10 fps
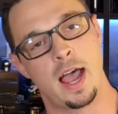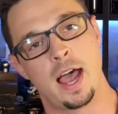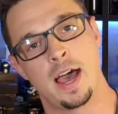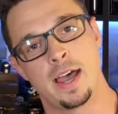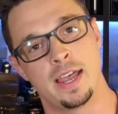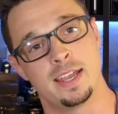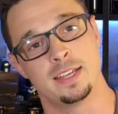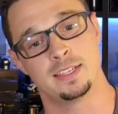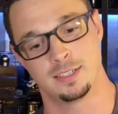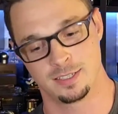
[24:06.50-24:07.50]
I
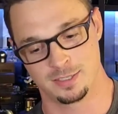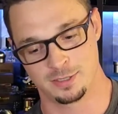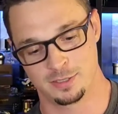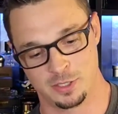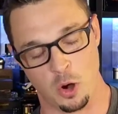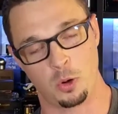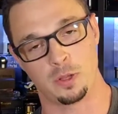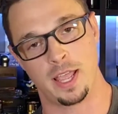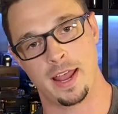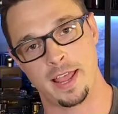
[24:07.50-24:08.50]

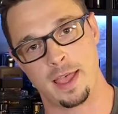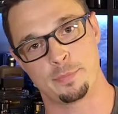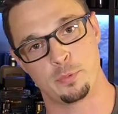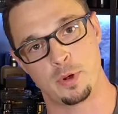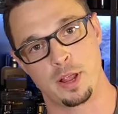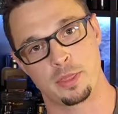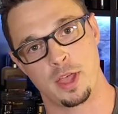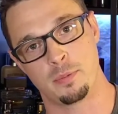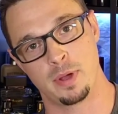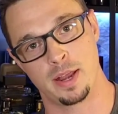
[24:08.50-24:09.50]
totally had happened what I
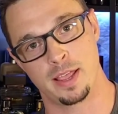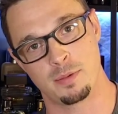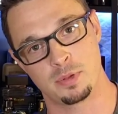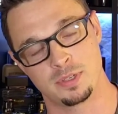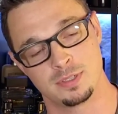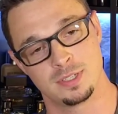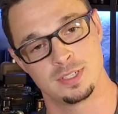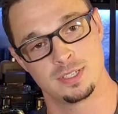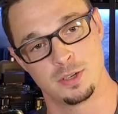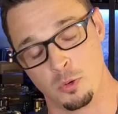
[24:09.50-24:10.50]
thought might happen,
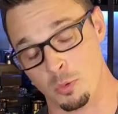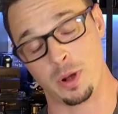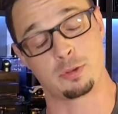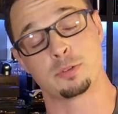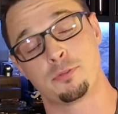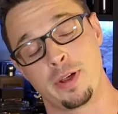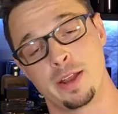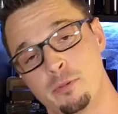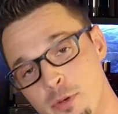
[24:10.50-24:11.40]
or what I was afraid of